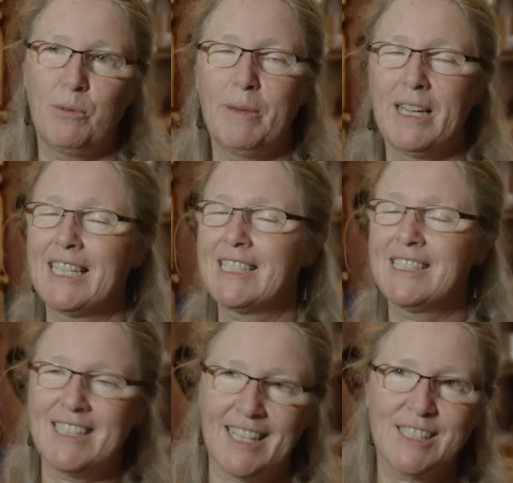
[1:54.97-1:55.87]
We make an
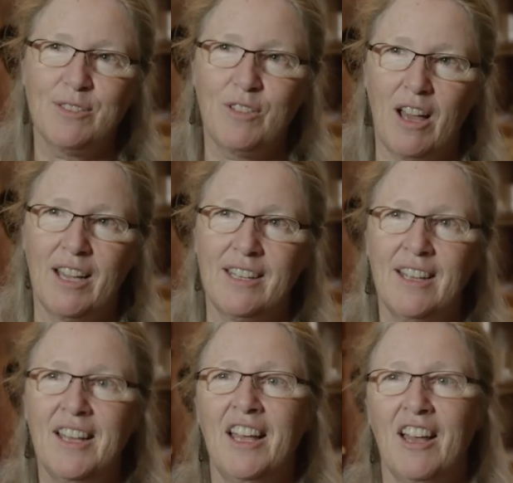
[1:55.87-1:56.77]
extensive line
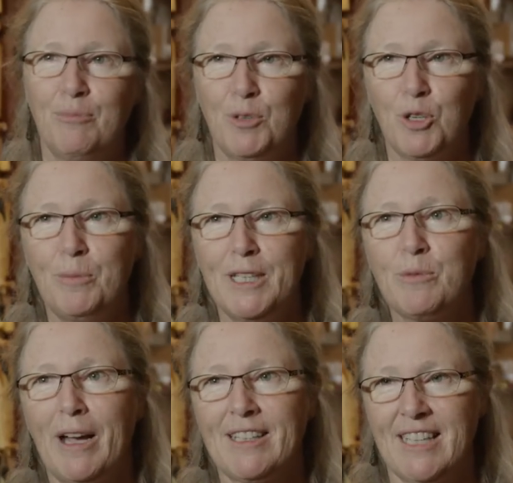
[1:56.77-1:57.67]
of pure
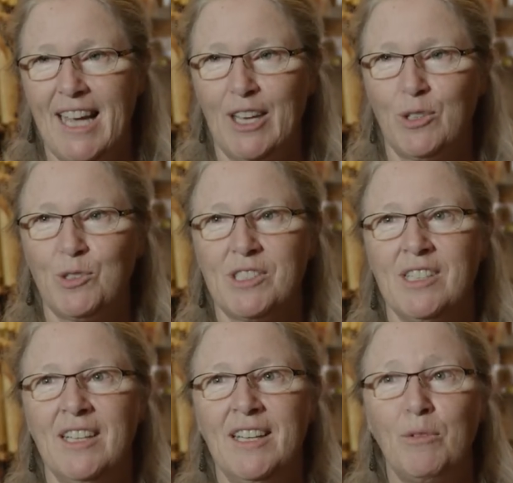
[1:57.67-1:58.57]
beeswax candles.
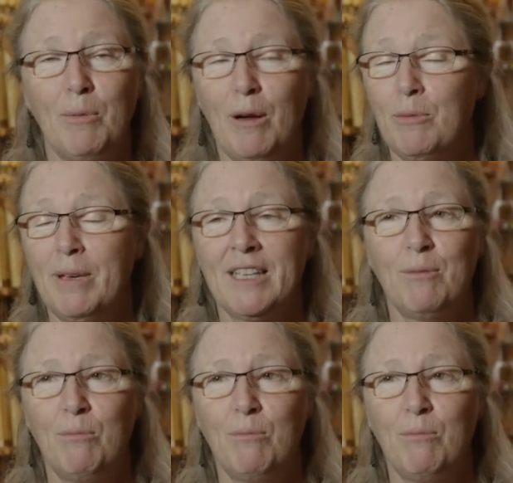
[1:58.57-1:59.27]
We probably make the